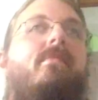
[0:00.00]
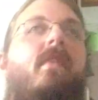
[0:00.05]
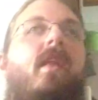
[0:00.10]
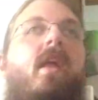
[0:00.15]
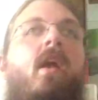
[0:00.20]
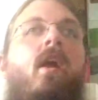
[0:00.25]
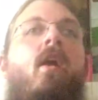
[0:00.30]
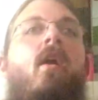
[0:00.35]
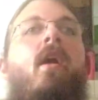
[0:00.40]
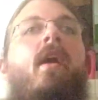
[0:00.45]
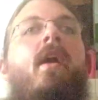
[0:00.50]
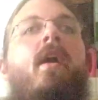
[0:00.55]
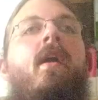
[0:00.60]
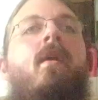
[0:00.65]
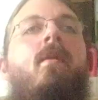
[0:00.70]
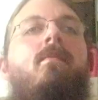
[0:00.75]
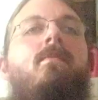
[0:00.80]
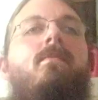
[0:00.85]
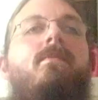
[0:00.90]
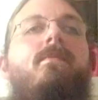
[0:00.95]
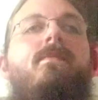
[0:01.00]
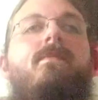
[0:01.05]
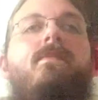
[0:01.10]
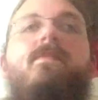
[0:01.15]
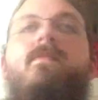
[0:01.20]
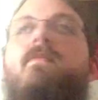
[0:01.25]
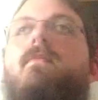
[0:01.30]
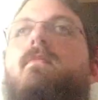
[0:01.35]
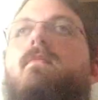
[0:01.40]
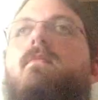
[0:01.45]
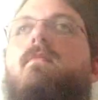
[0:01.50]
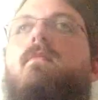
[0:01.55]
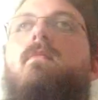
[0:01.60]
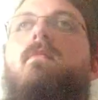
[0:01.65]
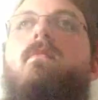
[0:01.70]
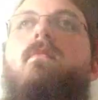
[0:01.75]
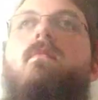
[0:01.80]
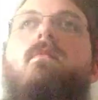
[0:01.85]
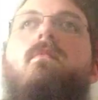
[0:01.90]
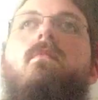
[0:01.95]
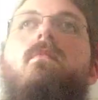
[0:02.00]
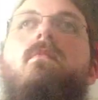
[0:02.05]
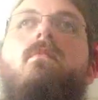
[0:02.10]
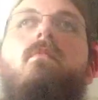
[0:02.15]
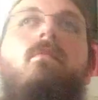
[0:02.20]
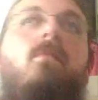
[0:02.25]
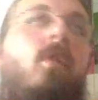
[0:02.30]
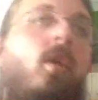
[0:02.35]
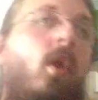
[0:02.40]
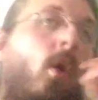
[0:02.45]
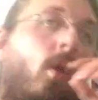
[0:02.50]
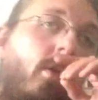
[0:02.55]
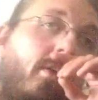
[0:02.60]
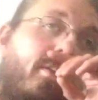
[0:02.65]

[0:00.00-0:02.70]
here I am, no